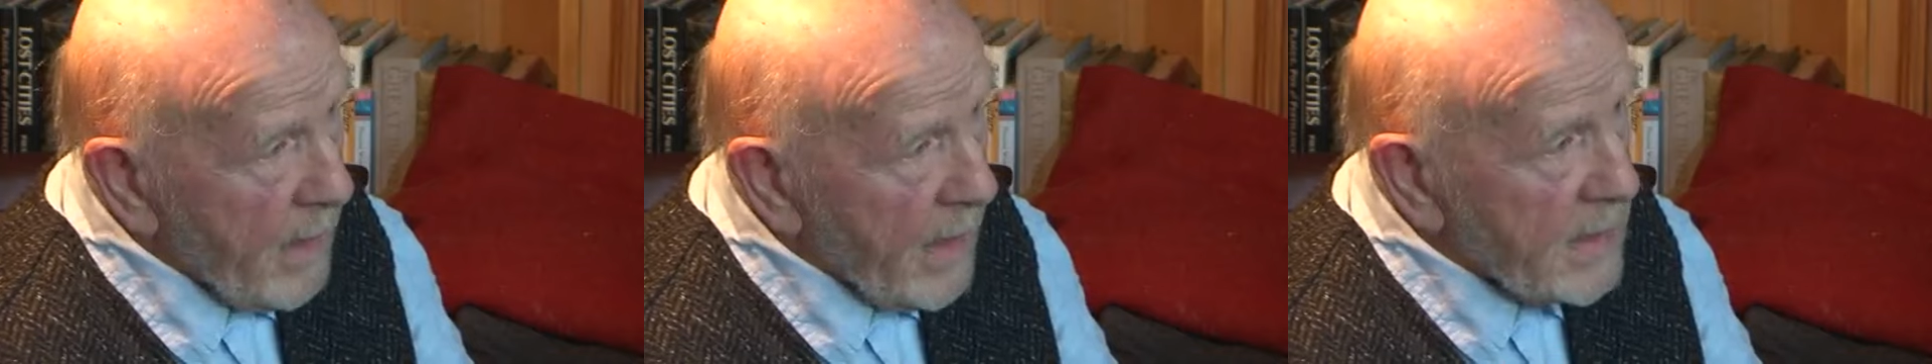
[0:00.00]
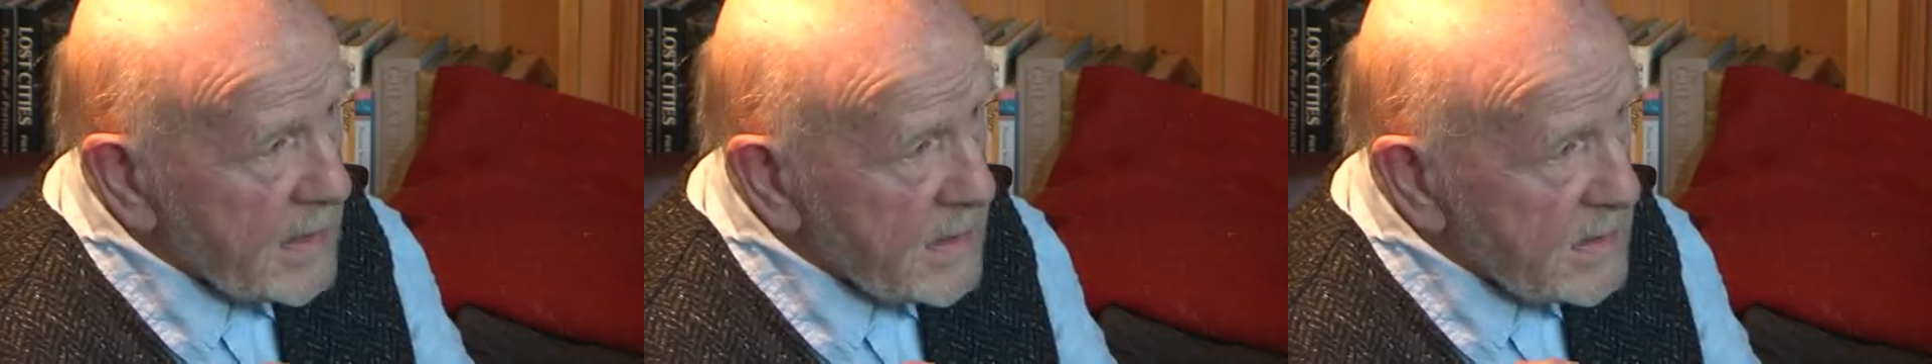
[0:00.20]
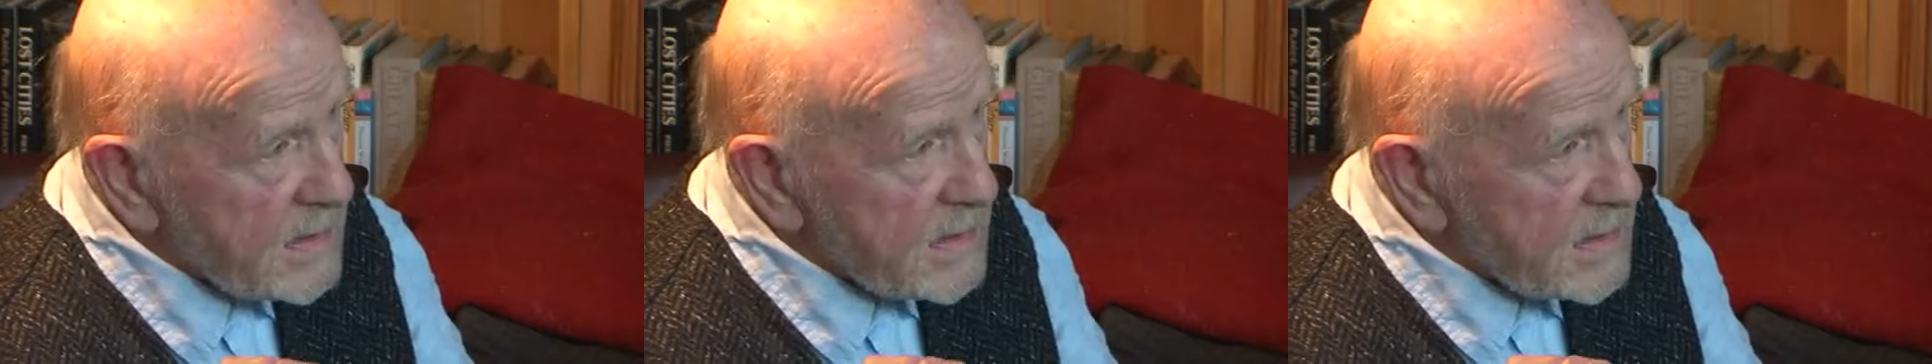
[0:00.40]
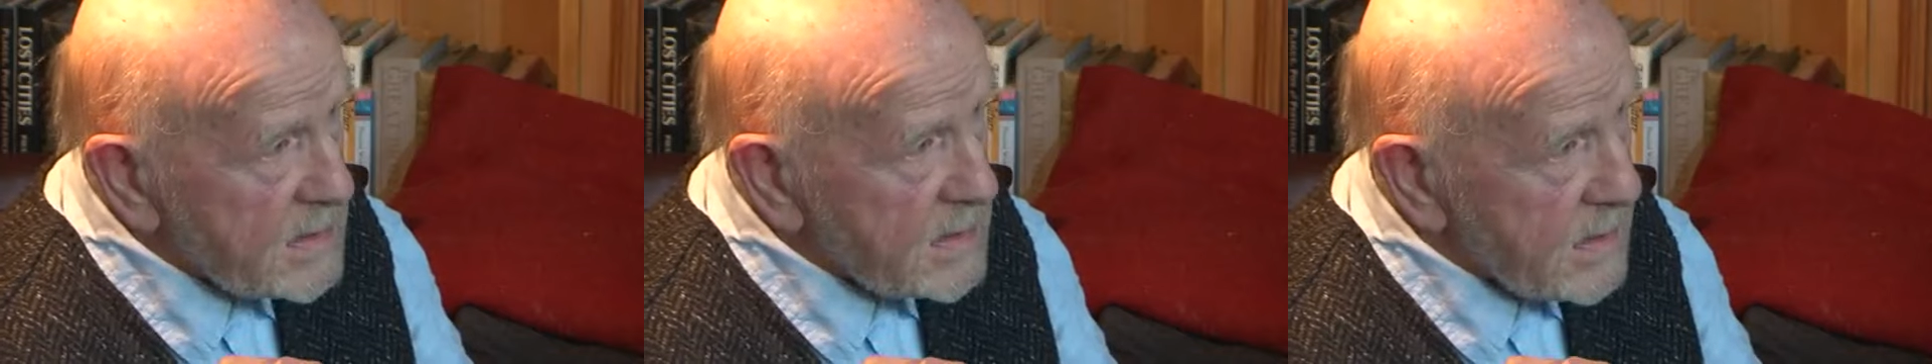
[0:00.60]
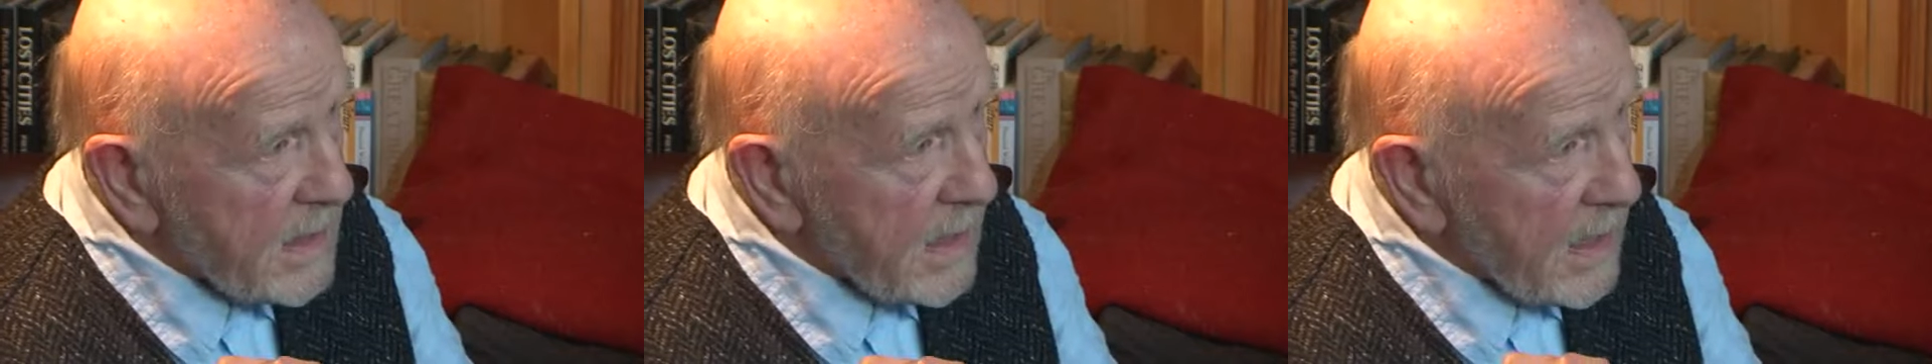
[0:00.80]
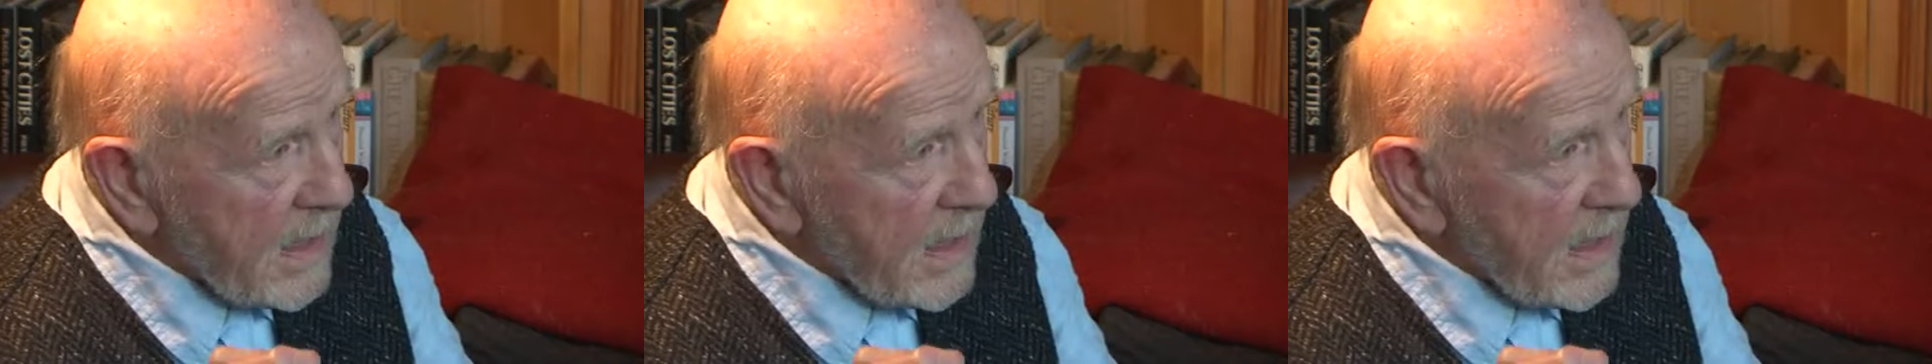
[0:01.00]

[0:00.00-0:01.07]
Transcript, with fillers: man's